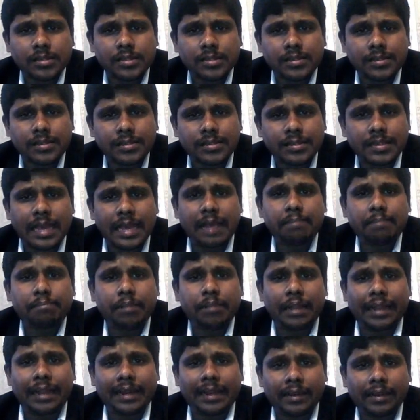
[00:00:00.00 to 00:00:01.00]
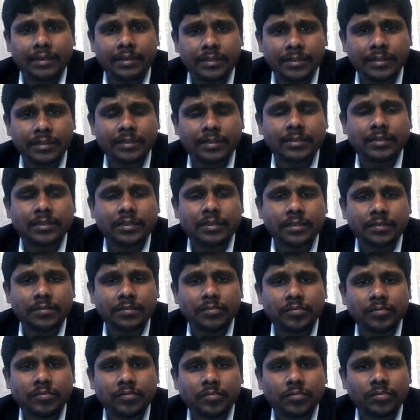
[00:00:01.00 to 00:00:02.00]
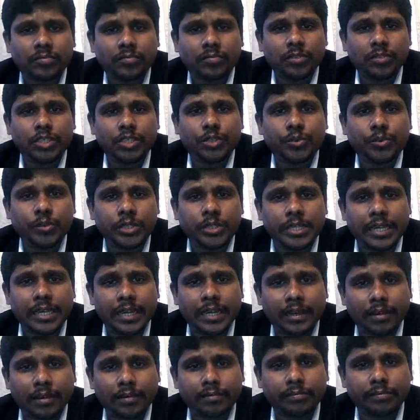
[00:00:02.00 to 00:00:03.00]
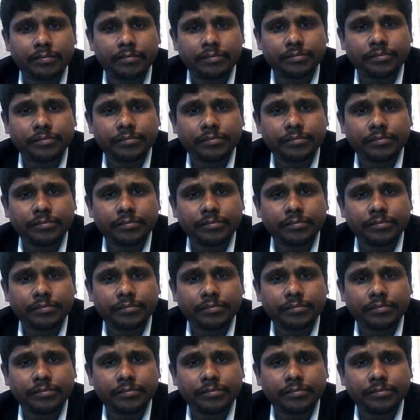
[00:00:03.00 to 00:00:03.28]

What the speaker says: sample analytics which we can